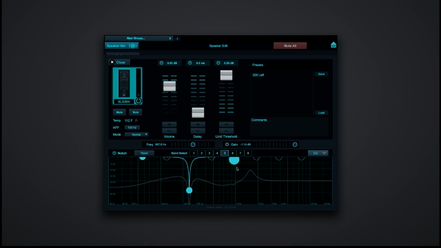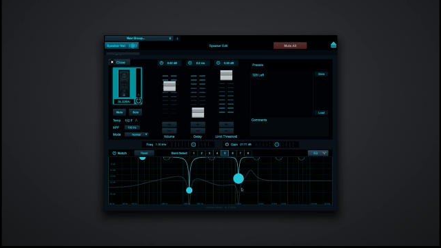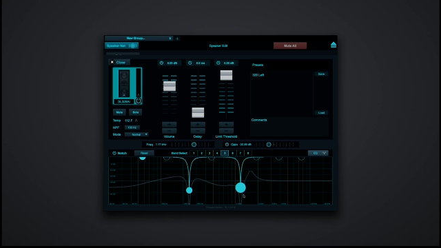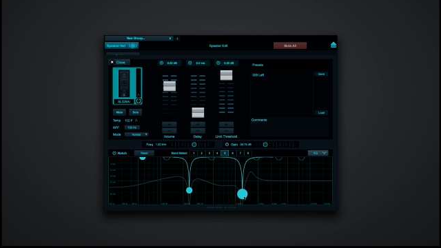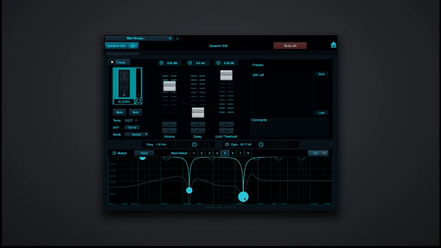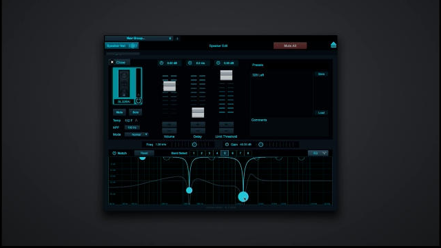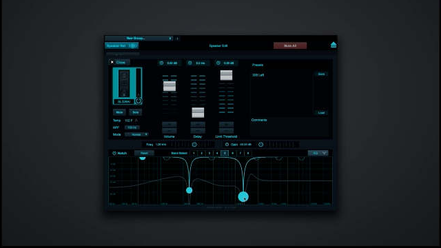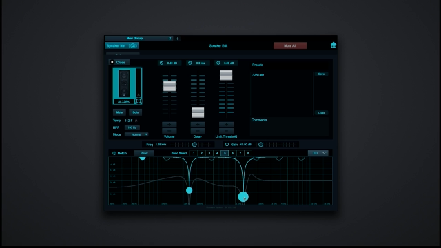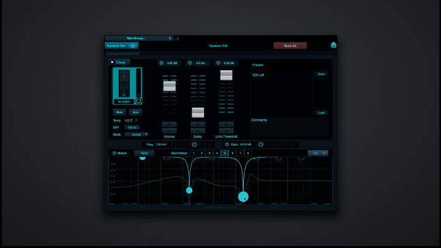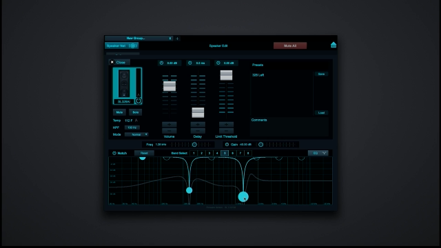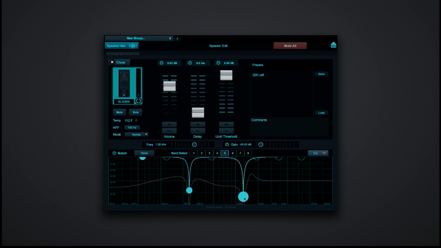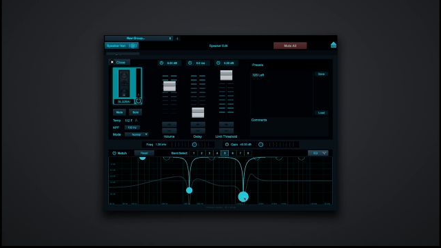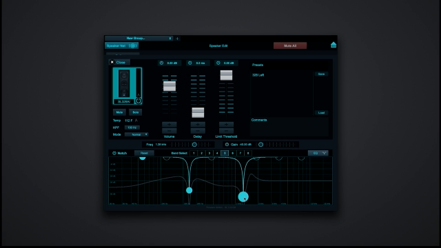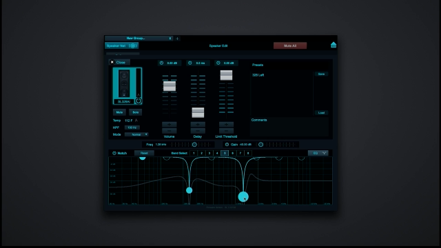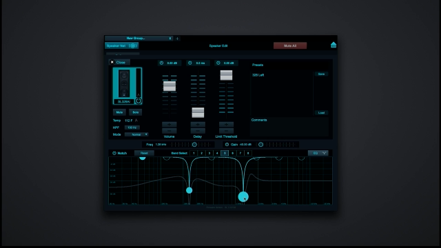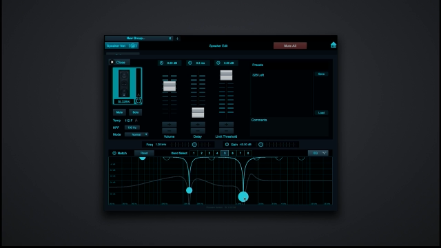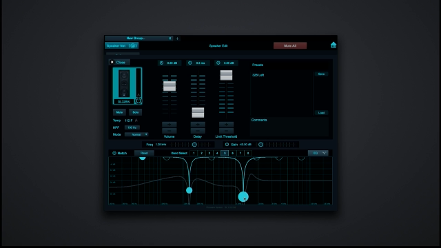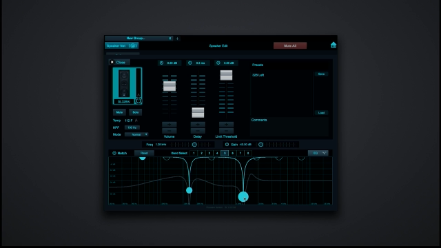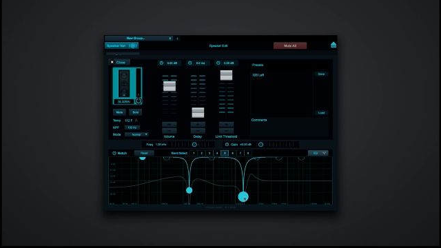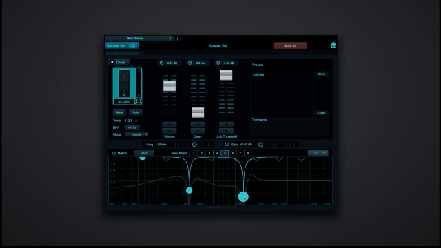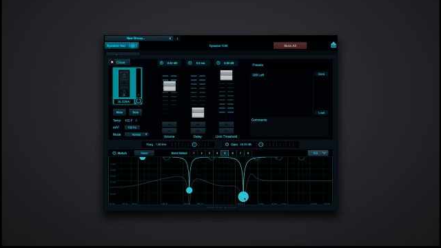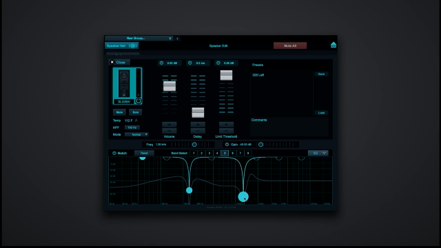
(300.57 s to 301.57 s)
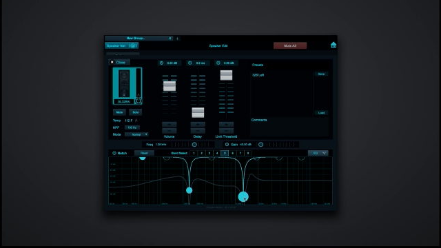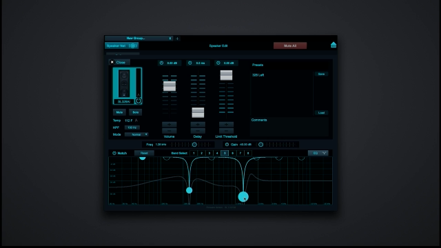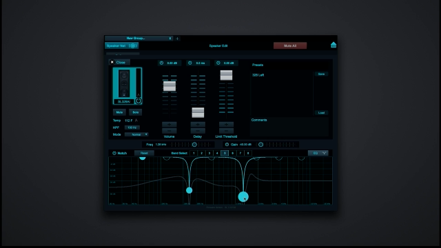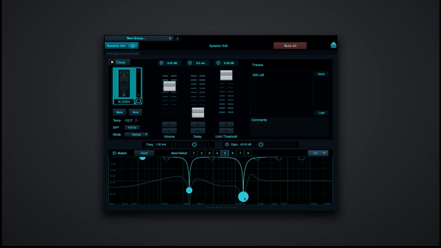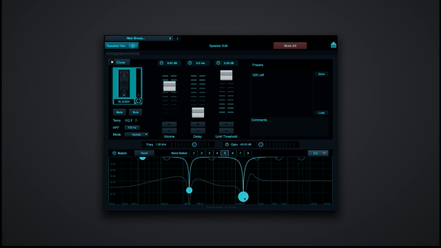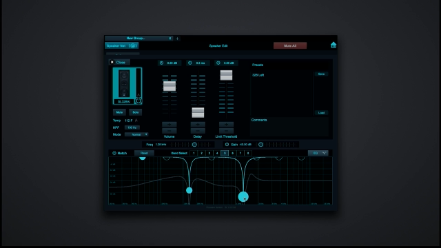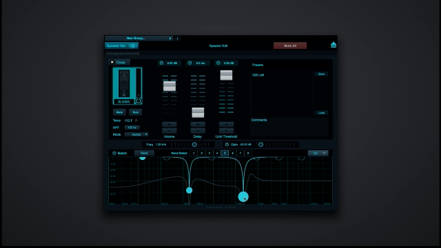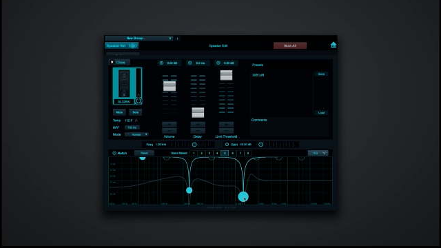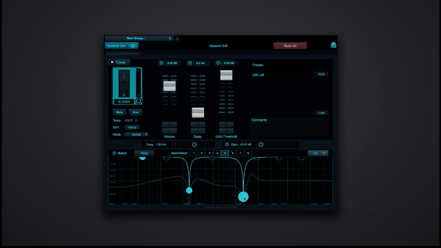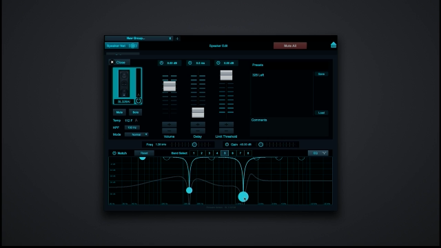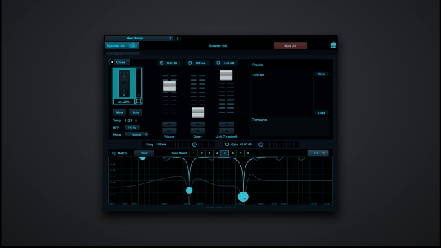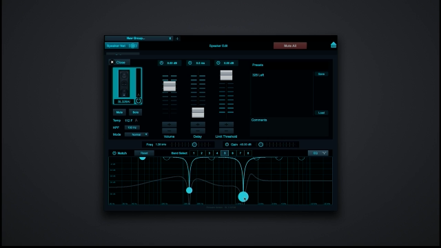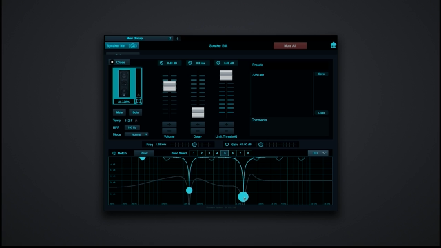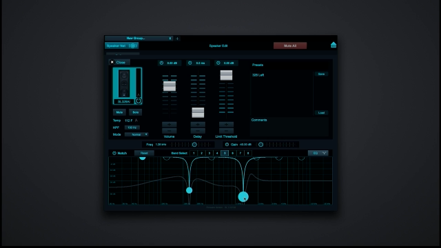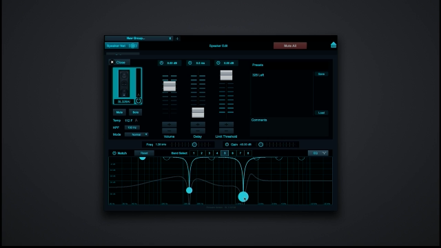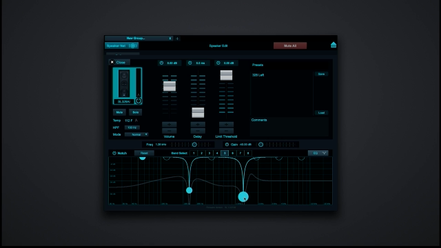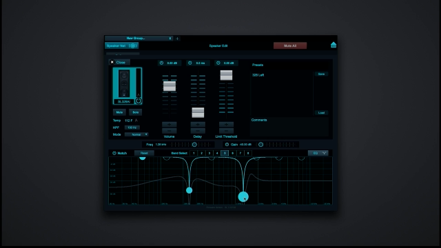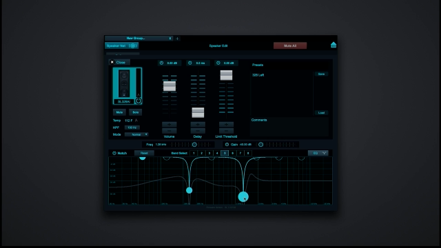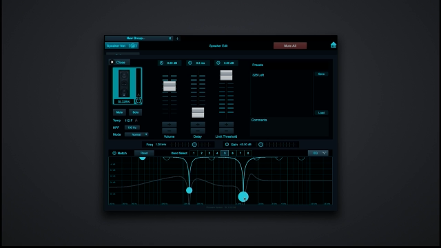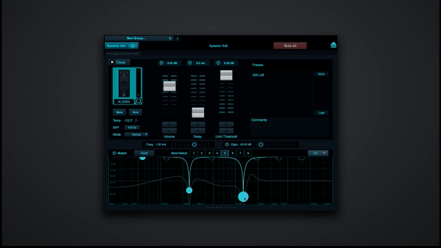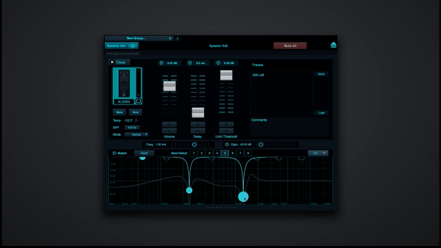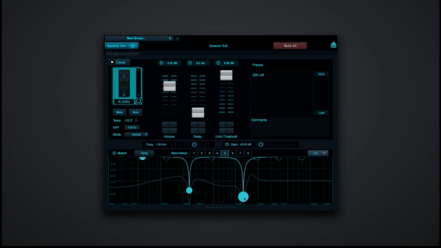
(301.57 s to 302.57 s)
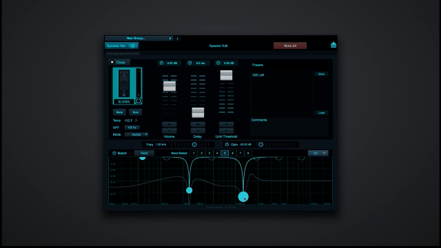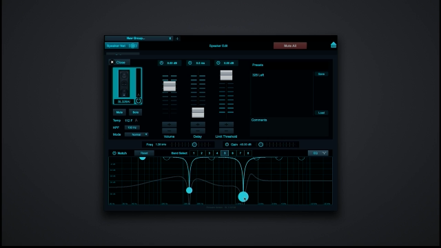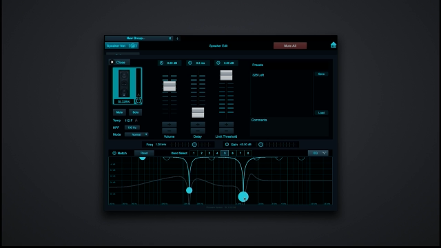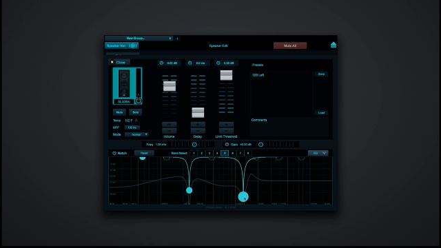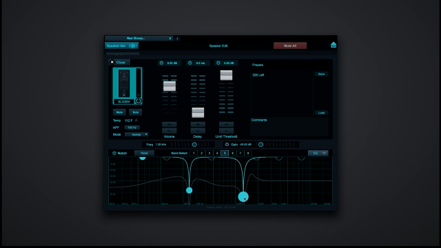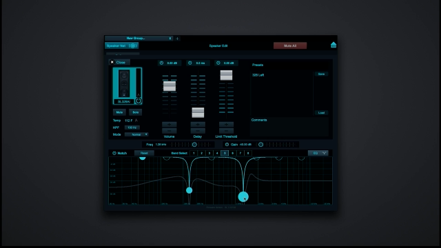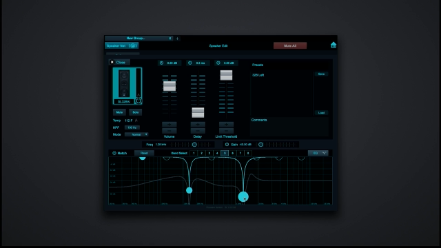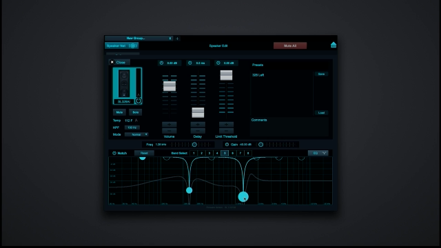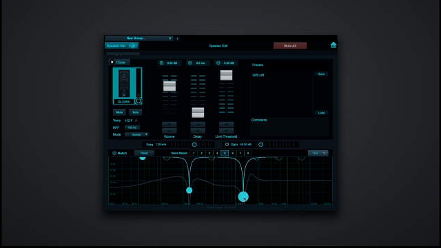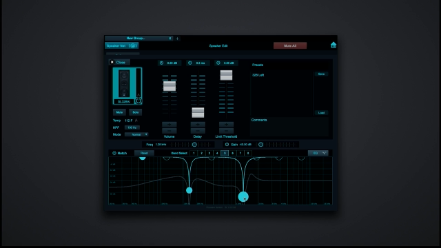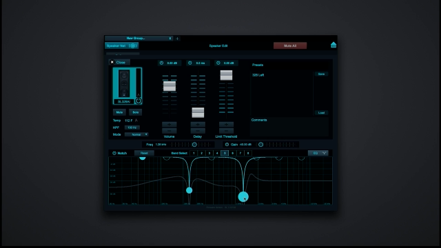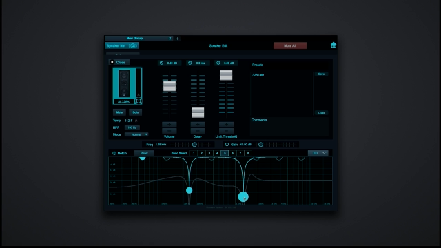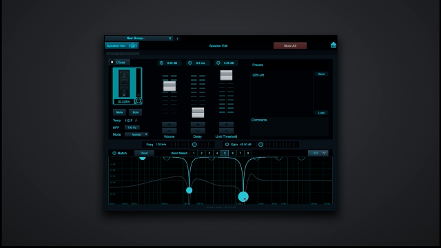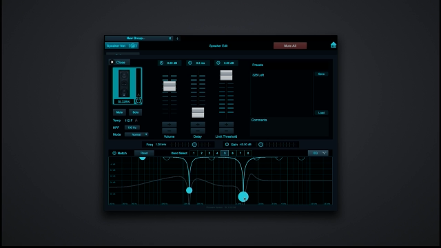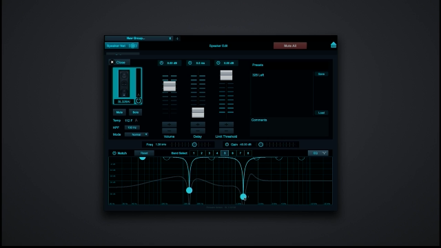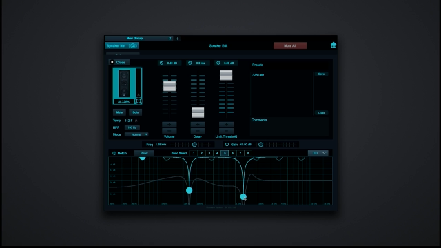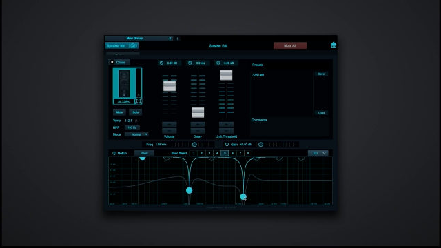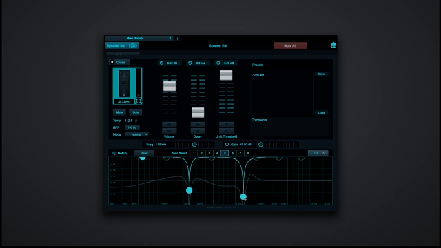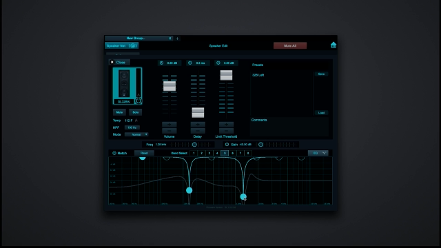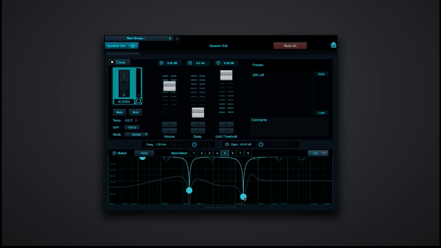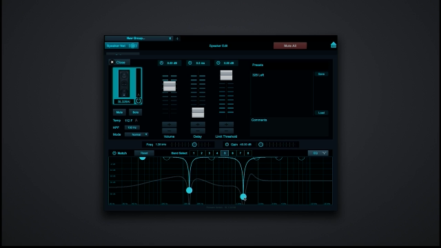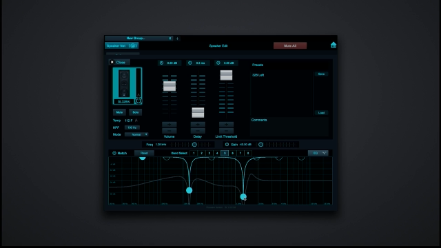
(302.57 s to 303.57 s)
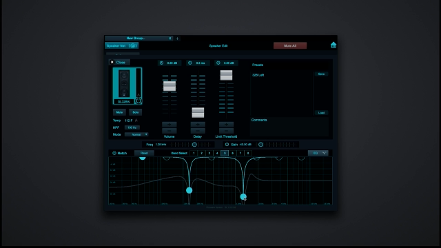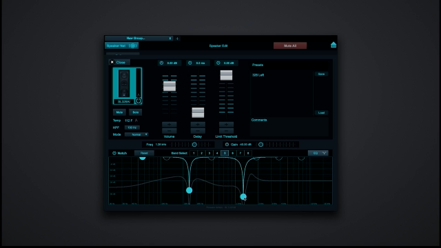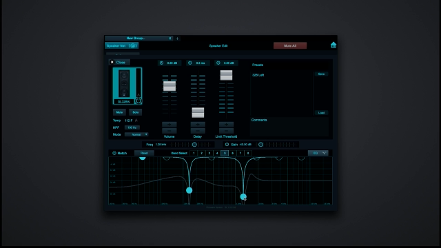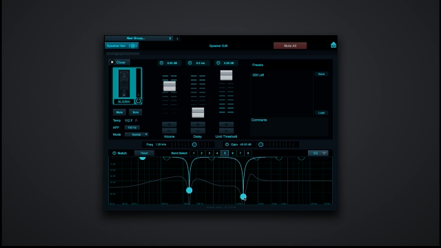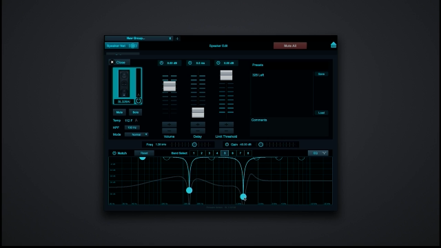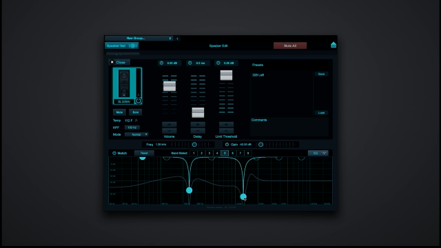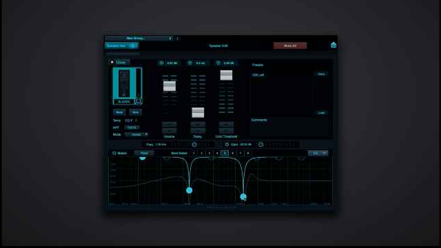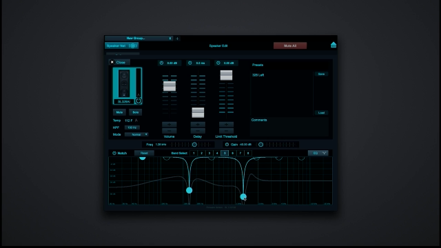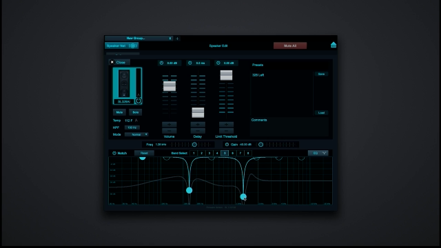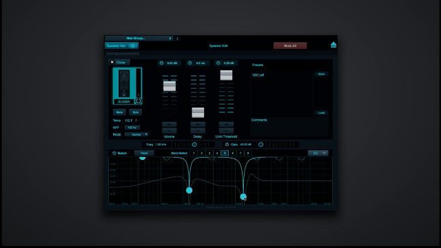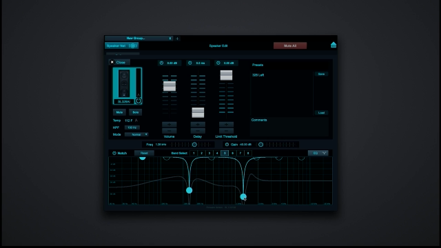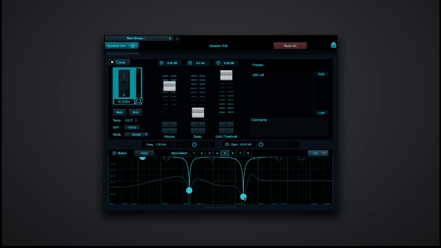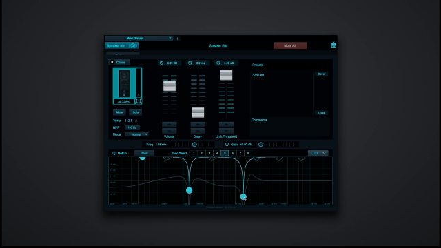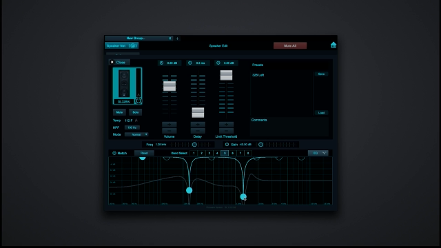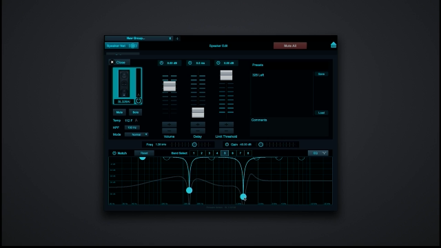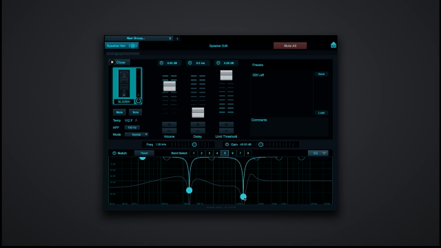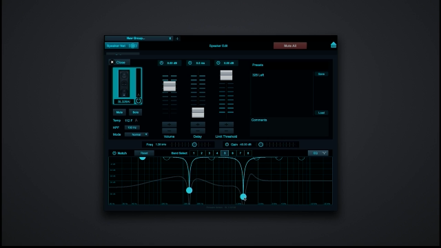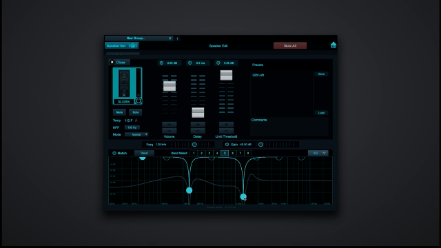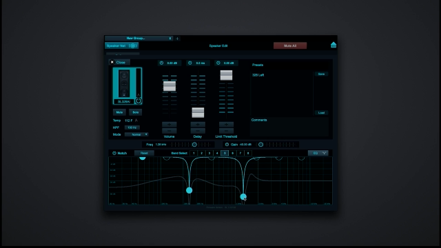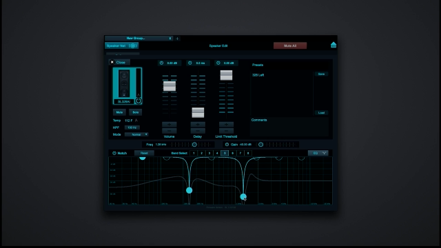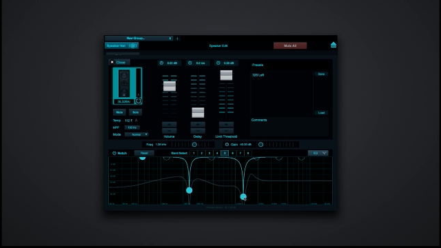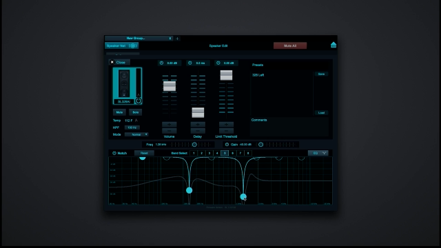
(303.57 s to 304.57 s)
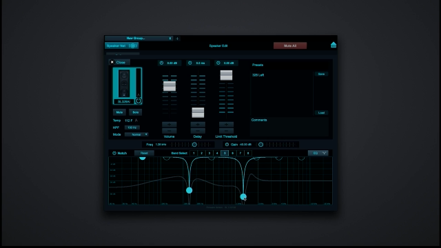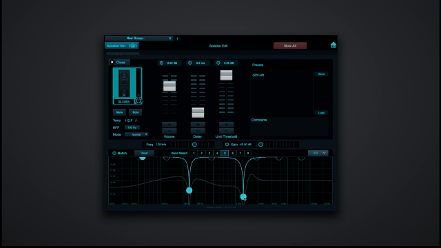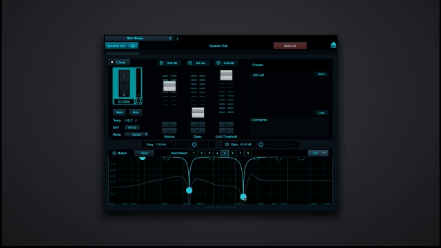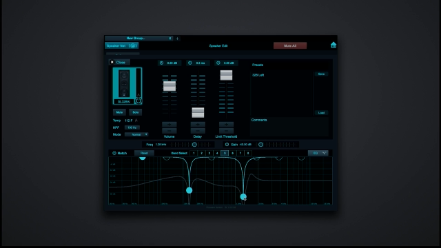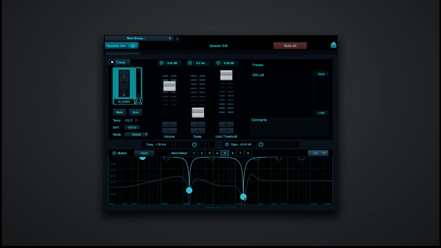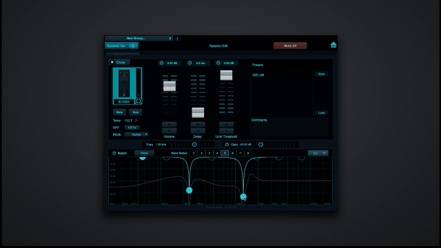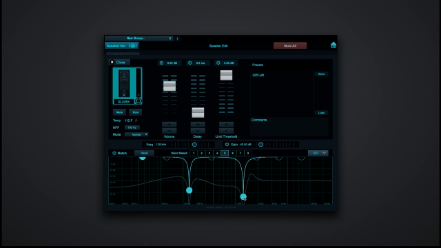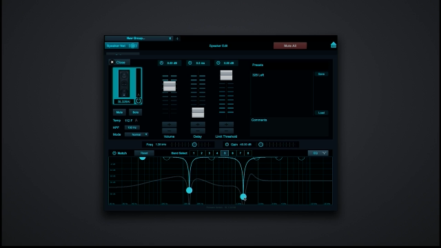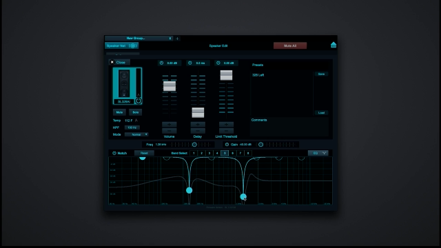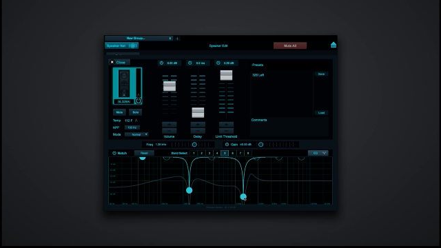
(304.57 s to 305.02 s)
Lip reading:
No face is visible, so there are no lips to read.